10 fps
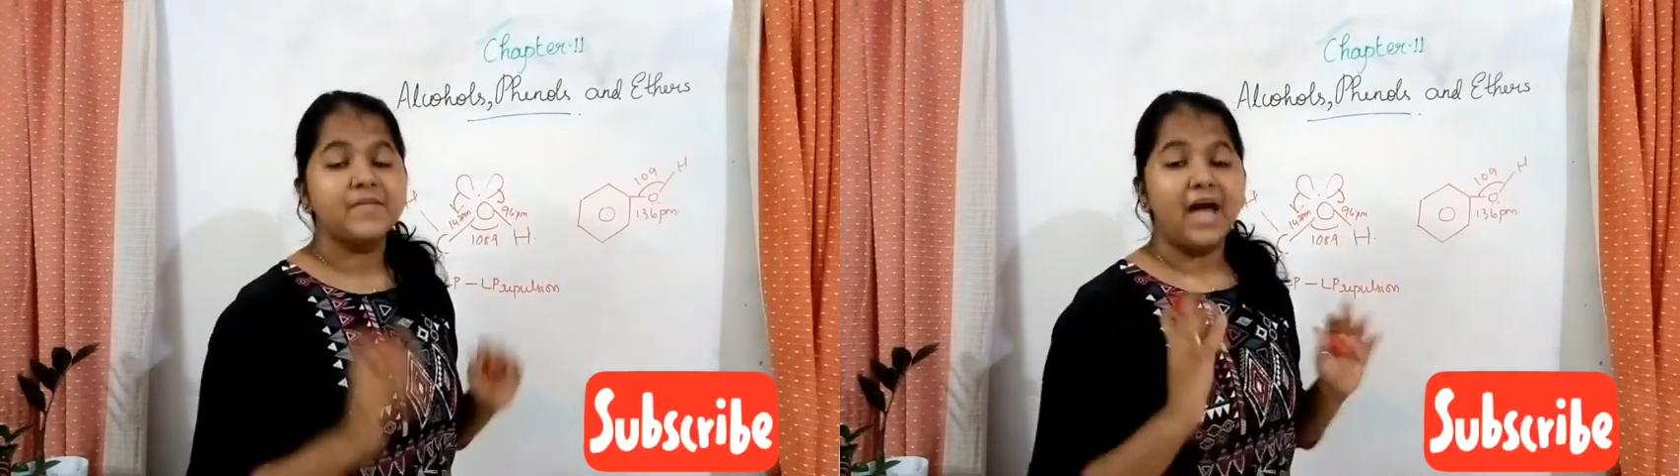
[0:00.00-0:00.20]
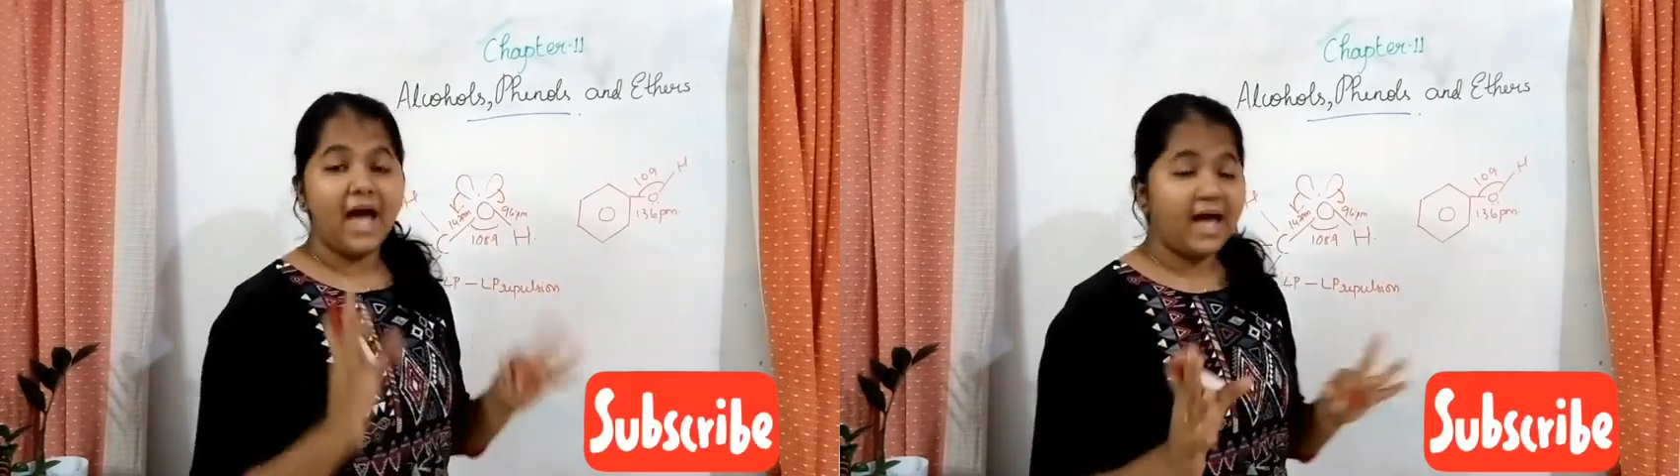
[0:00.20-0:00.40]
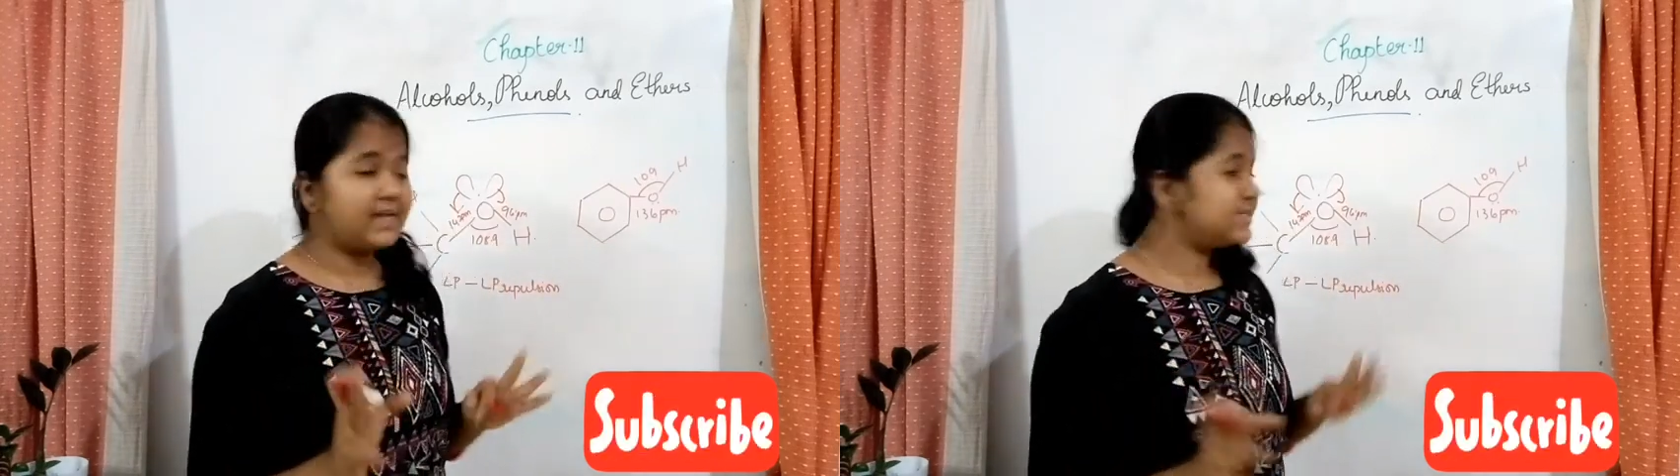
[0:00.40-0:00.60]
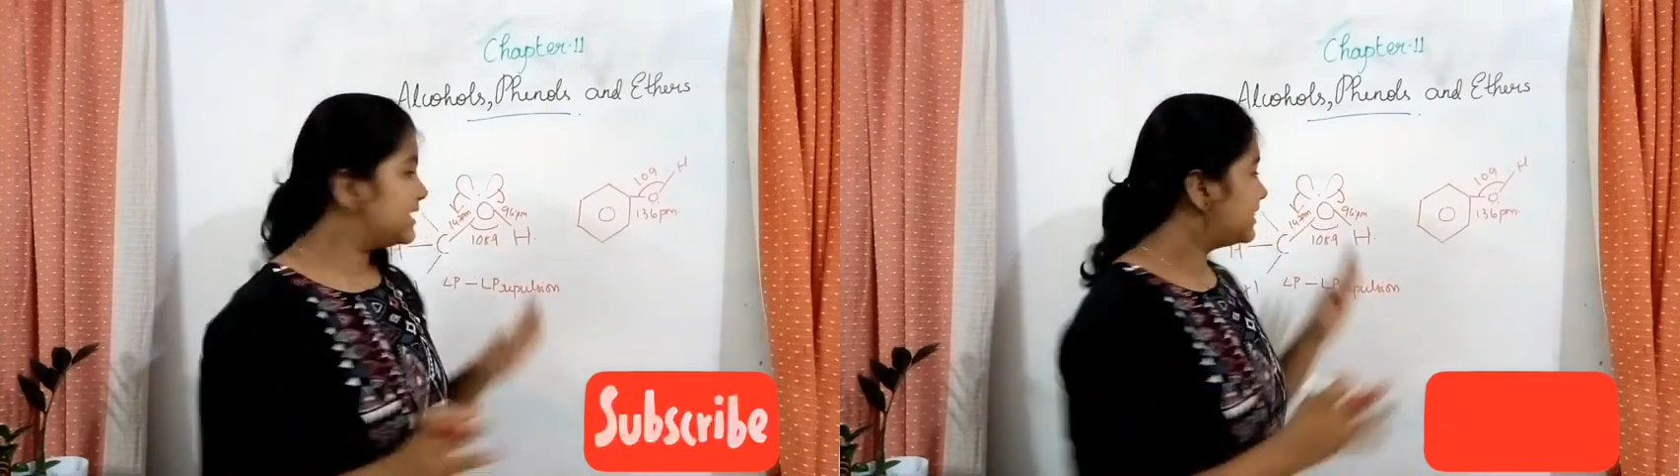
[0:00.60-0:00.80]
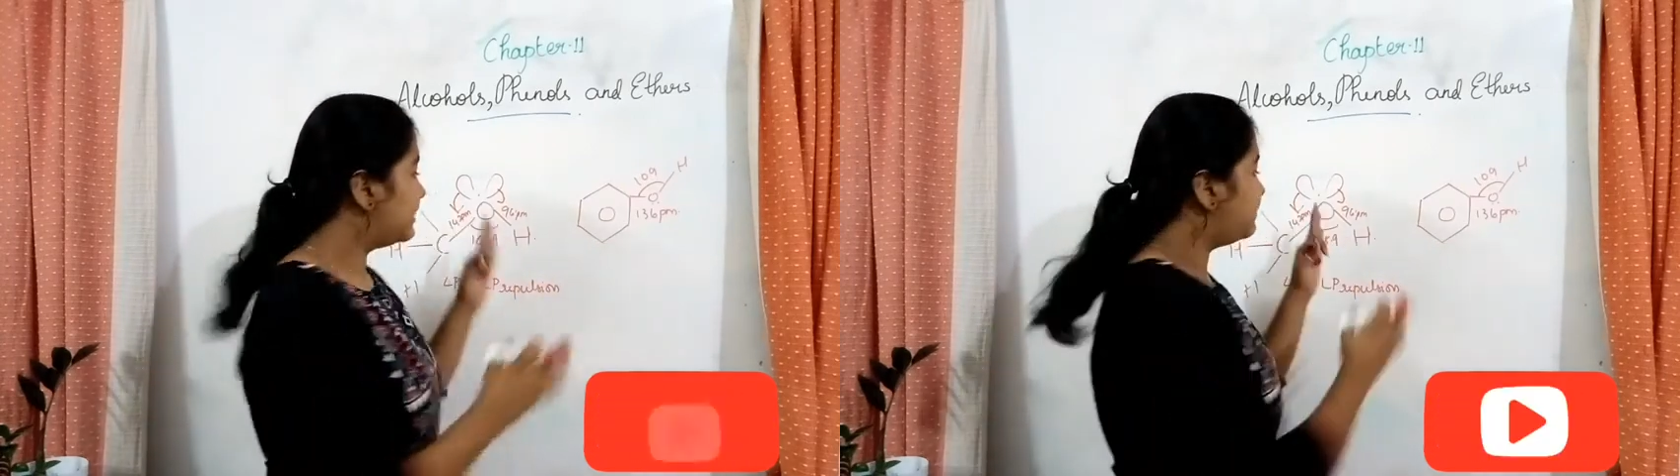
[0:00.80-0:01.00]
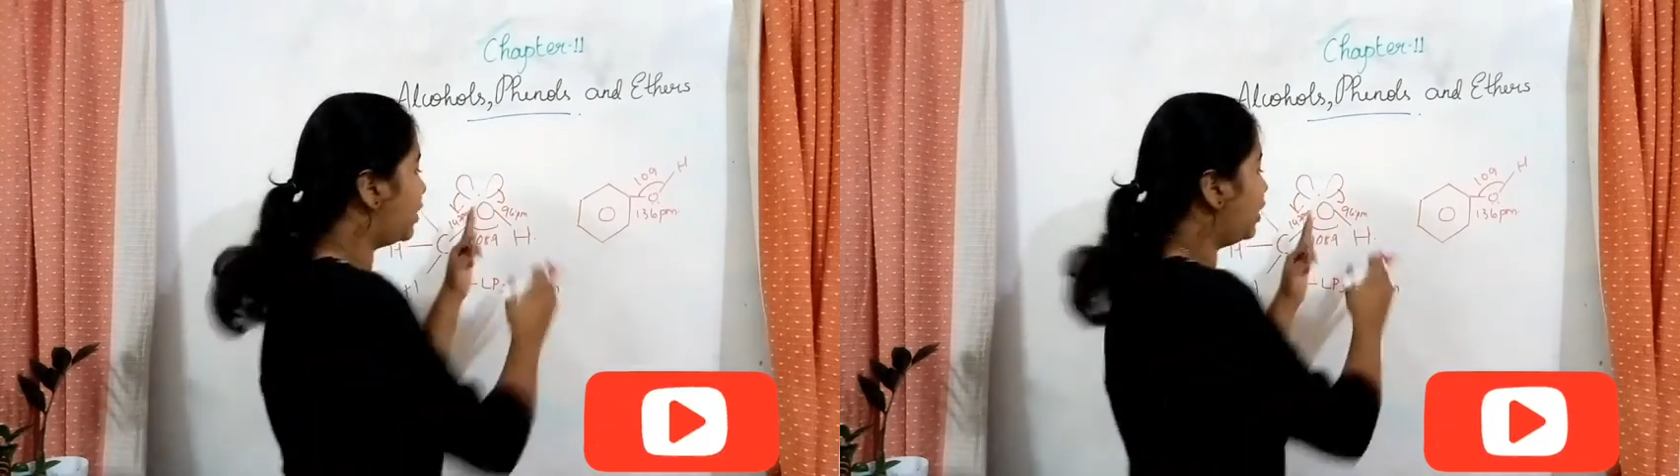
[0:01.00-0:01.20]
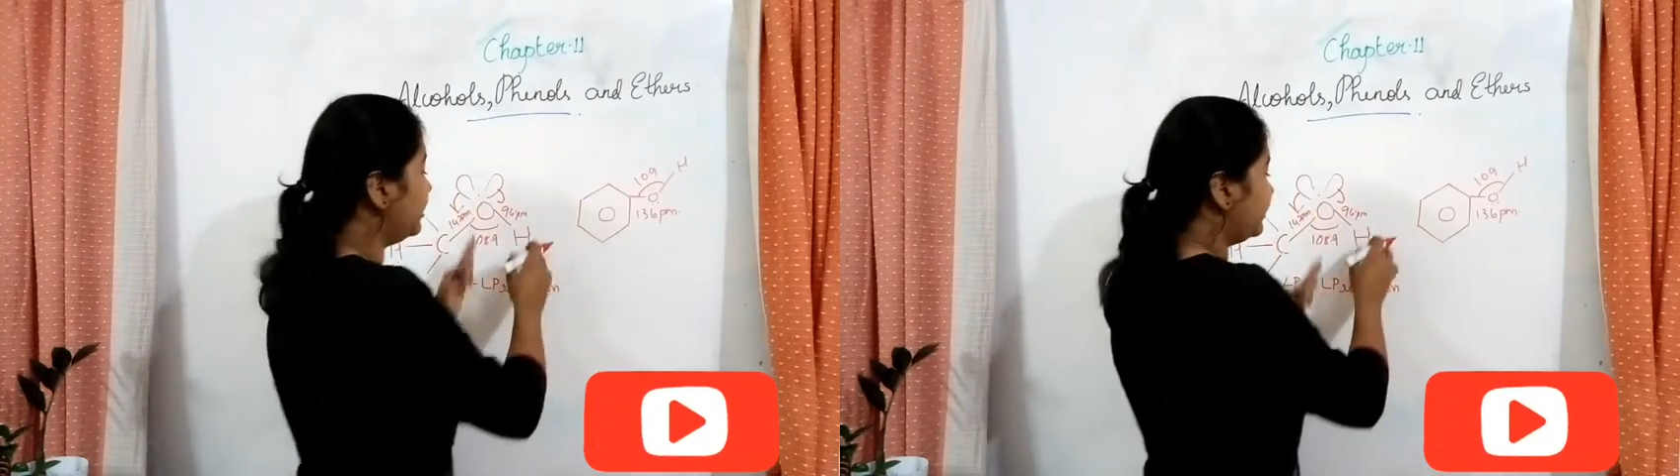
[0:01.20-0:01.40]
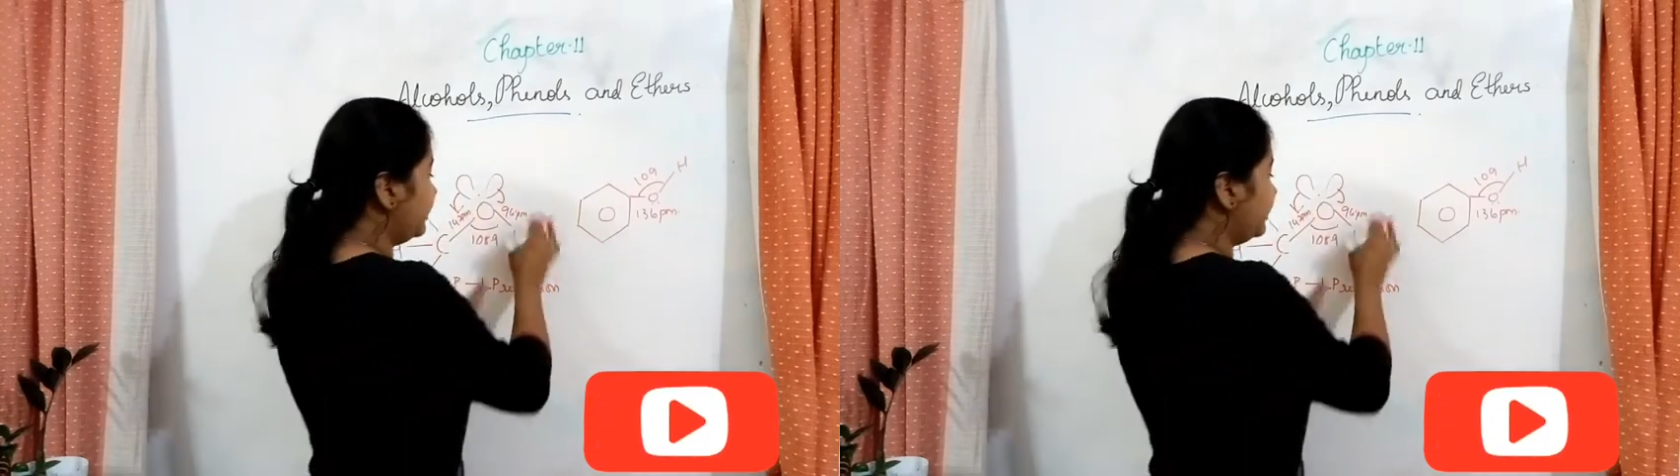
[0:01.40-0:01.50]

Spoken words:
and the bond